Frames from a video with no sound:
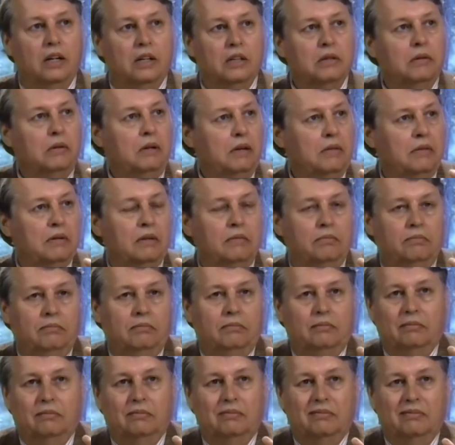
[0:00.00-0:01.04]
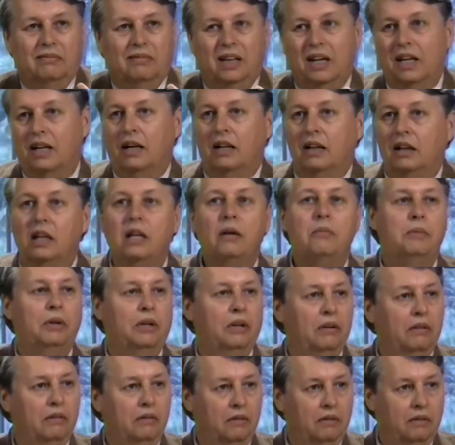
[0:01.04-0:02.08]
to even get a
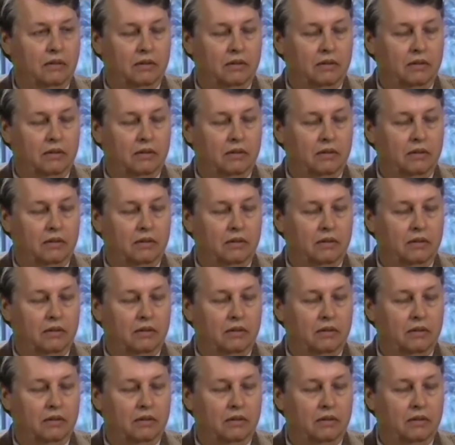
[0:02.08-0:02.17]
glimmer